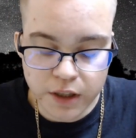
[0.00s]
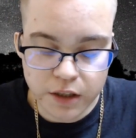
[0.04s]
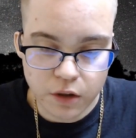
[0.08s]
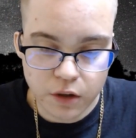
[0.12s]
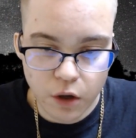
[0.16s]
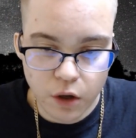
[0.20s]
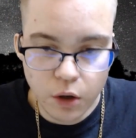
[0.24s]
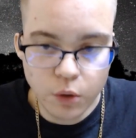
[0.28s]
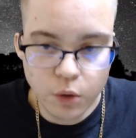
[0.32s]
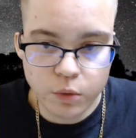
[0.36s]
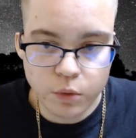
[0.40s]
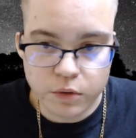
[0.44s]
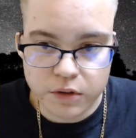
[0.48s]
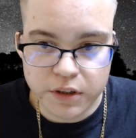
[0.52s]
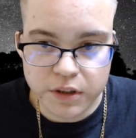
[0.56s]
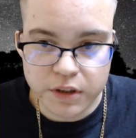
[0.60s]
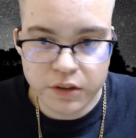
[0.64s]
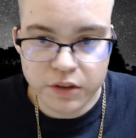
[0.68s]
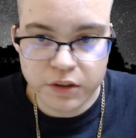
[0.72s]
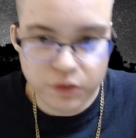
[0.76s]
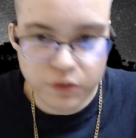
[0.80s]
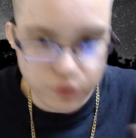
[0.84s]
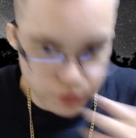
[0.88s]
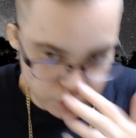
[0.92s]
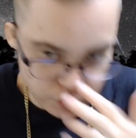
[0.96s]
oh, this
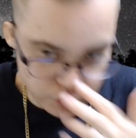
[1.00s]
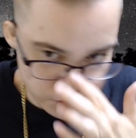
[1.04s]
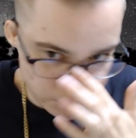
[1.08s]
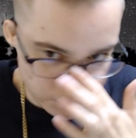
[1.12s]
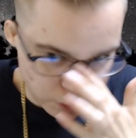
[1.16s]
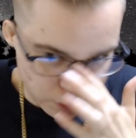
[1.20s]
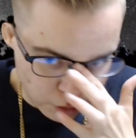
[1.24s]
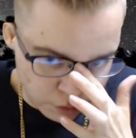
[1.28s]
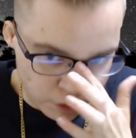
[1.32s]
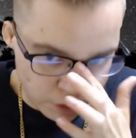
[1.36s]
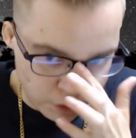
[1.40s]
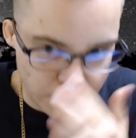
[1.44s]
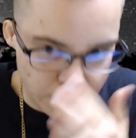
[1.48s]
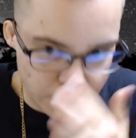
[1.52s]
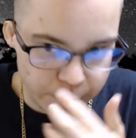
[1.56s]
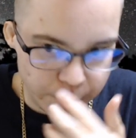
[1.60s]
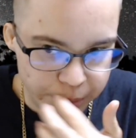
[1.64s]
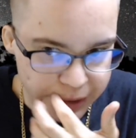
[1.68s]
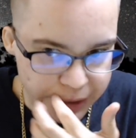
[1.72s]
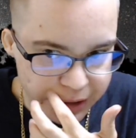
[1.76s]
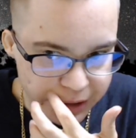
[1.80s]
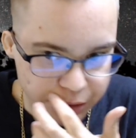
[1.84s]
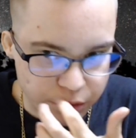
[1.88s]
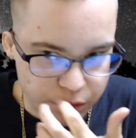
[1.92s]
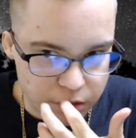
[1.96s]
looks a lot
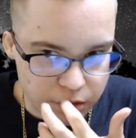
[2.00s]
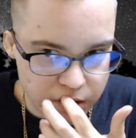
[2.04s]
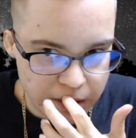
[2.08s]
better.